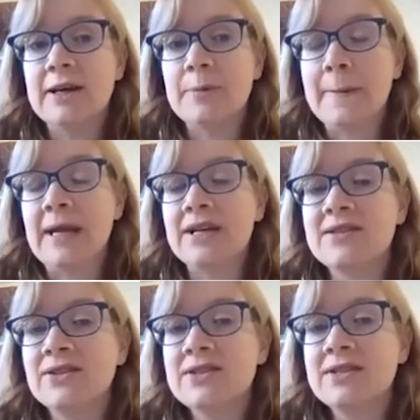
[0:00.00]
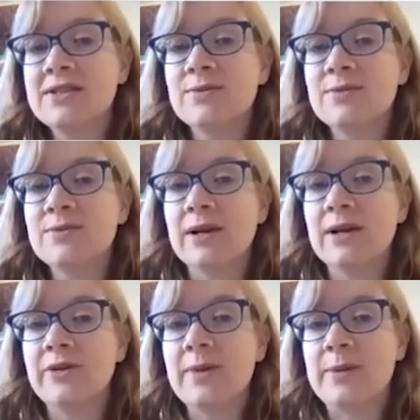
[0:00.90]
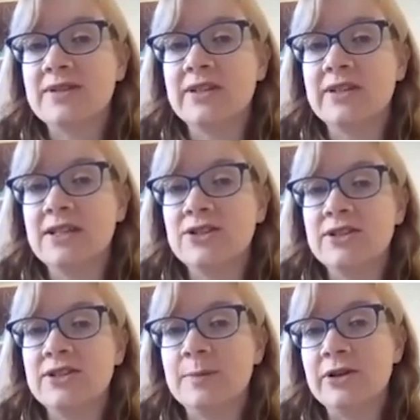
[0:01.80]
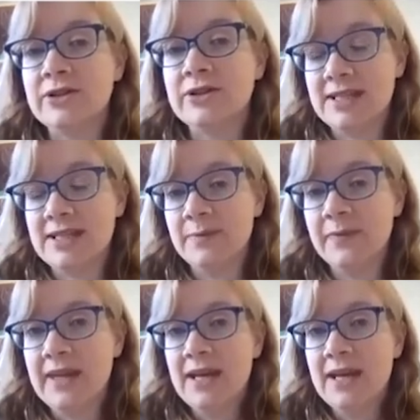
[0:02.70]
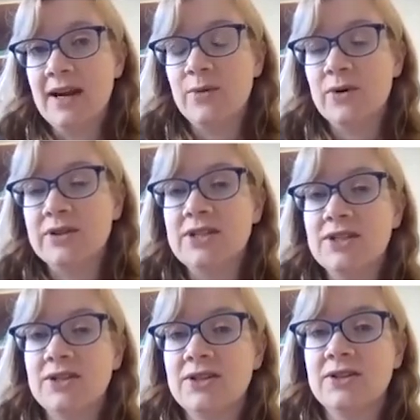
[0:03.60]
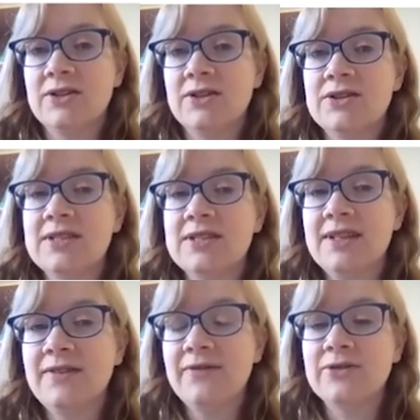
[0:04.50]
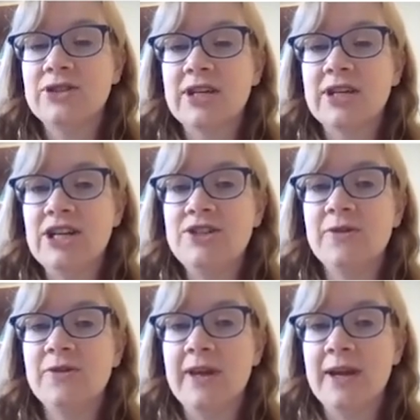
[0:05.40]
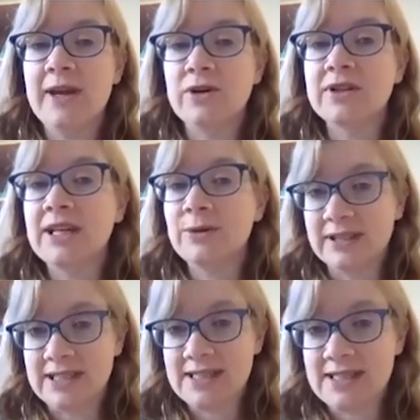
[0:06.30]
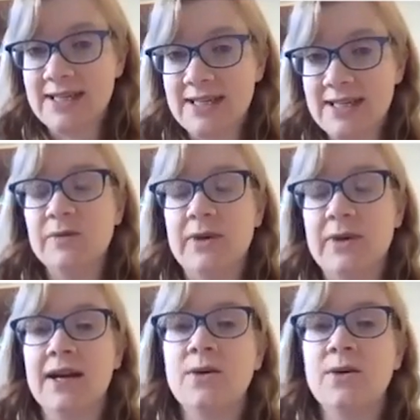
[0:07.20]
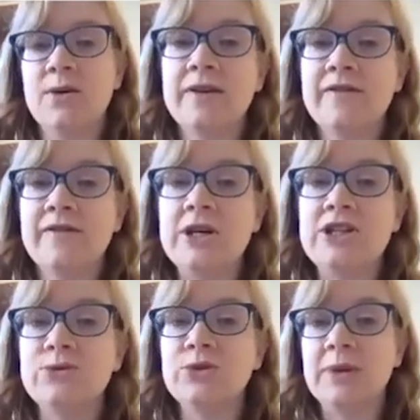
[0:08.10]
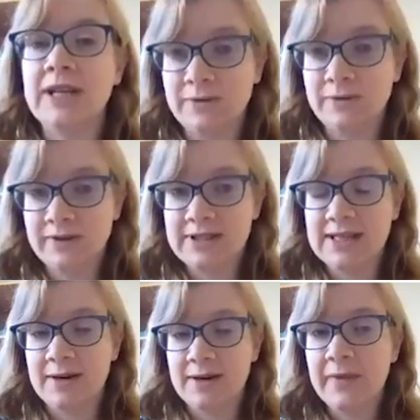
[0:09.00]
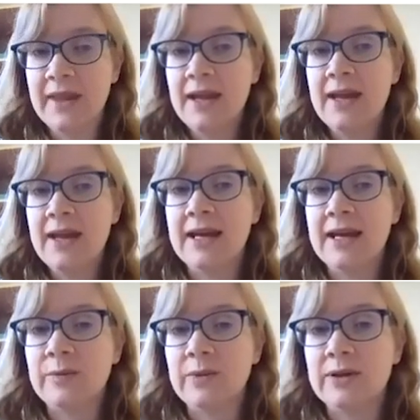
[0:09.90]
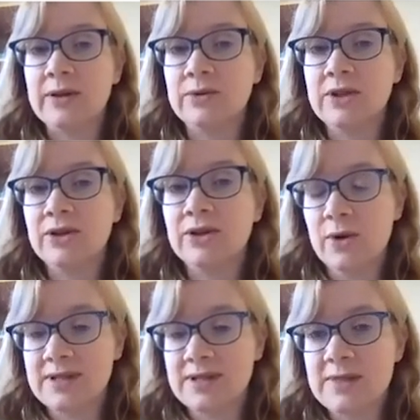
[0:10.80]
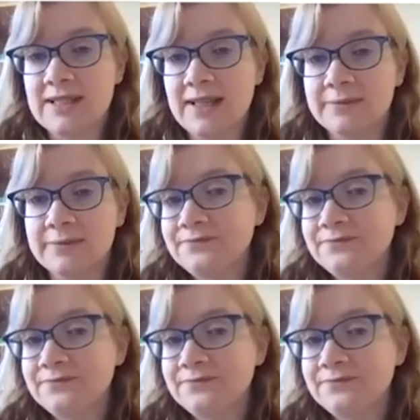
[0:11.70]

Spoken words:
I consulted as well with members of the interdisciplinary team. I wanted to gauge from them what they would like to see in a pack and what information would be helpful to them, and what's missing.